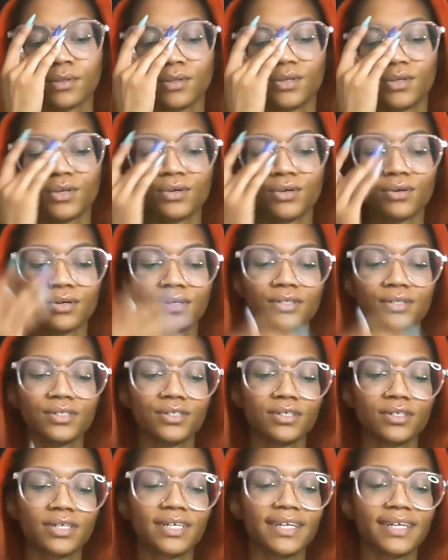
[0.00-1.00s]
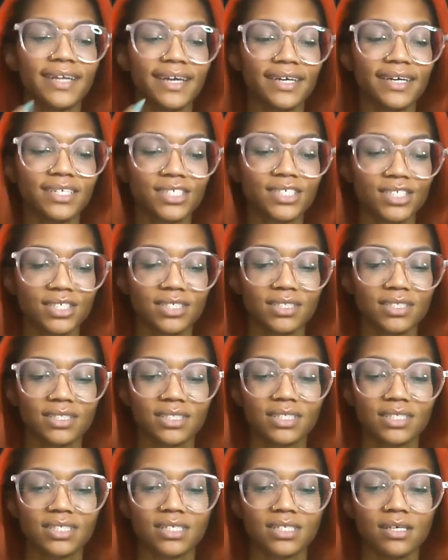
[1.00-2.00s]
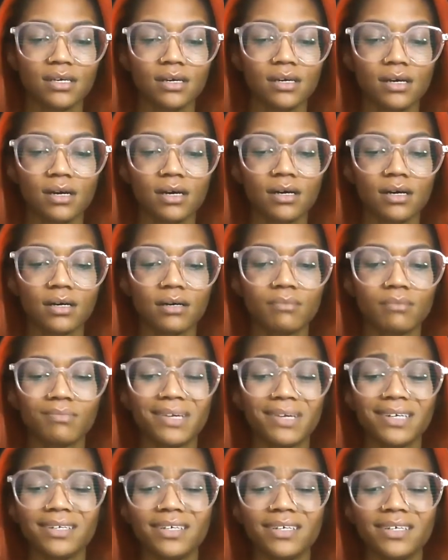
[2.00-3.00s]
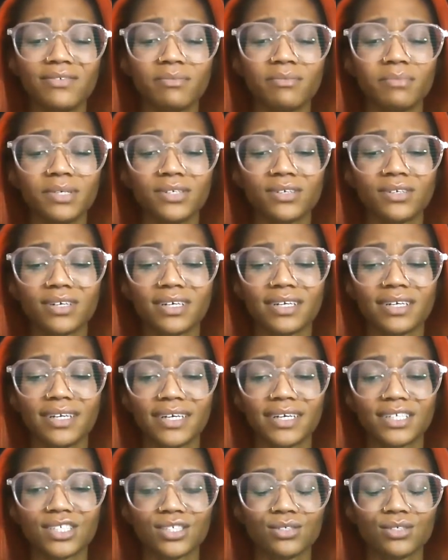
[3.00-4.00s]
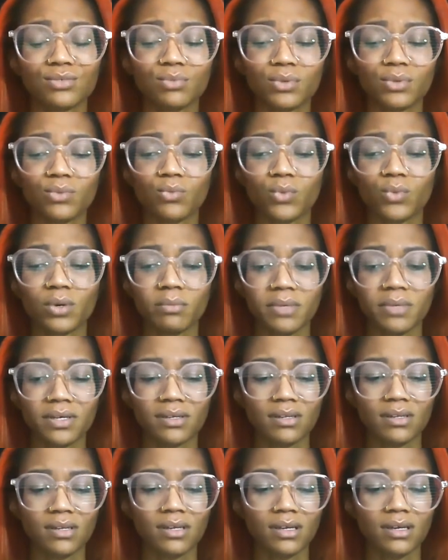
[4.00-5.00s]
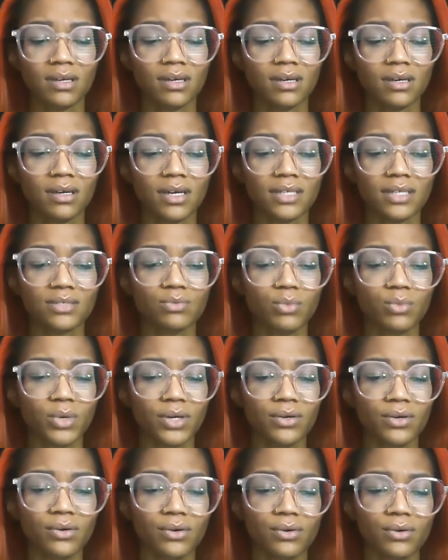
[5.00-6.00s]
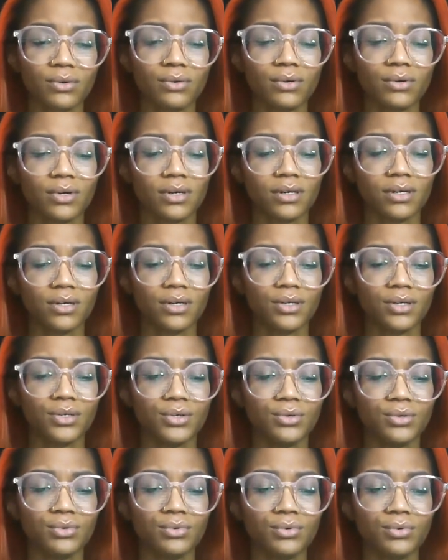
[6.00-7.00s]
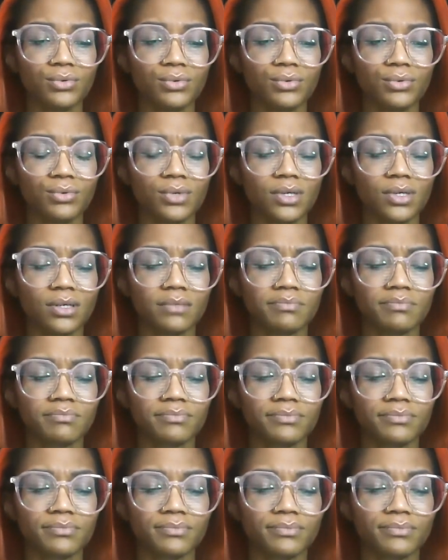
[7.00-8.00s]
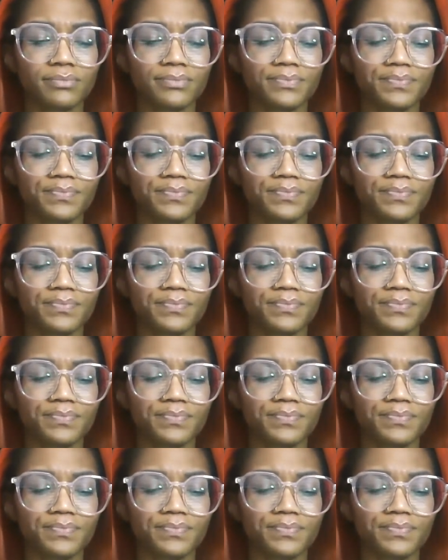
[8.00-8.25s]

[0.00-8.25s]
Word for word: your your connections, uh, may even be your connections with women as well. You hmm,